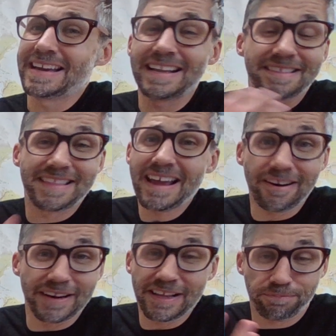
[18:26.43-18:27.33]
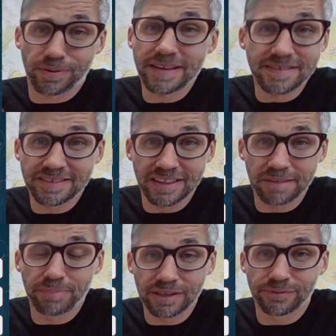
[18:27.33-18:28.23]
It's there. It's present in
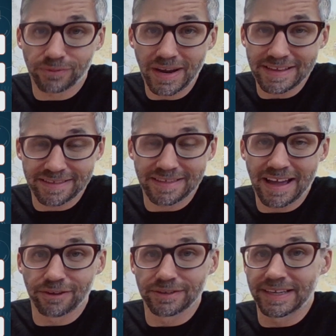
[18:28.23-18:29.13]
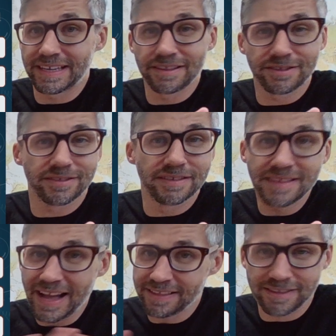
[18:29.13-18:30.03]
the Bill of Rights now. Like, it is
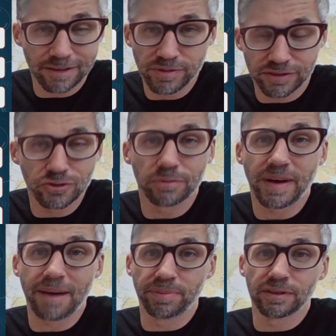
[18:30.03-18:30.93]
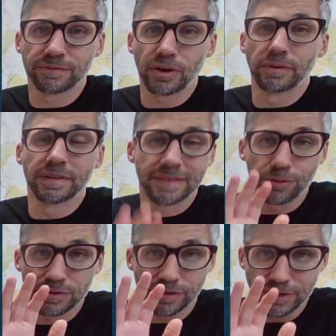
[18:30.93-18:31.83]
not subject to a popular vote.
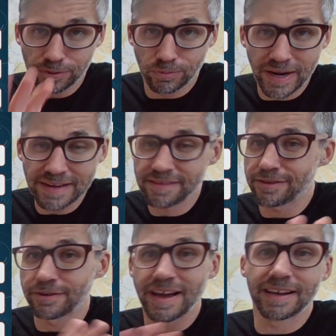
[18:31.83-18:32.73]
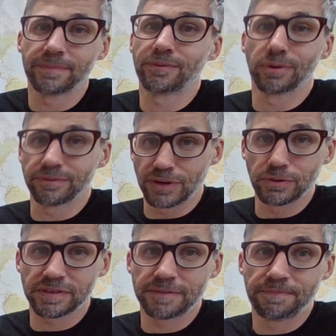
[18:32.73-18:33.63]
Those are your rights. They're not up for a
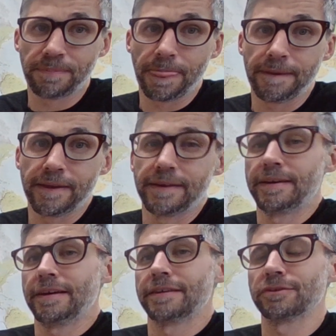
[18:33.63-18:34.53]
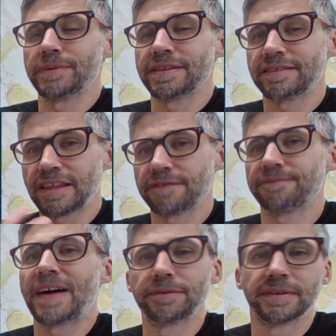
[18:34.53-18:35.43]
vote. So we see these
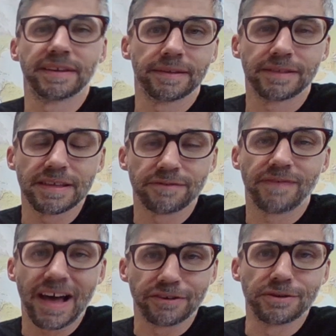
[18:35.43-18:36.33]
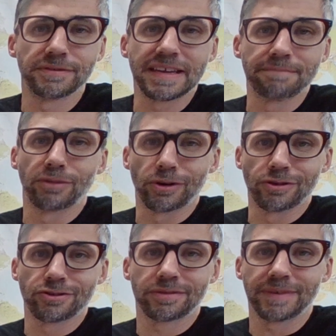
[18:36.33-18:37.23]
values
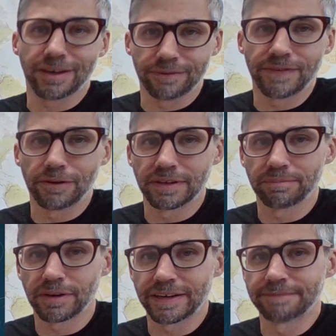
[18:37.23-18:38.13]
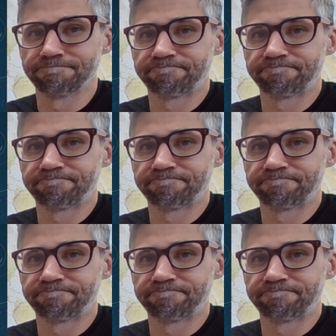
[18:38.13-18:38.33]
emerge in our founding period.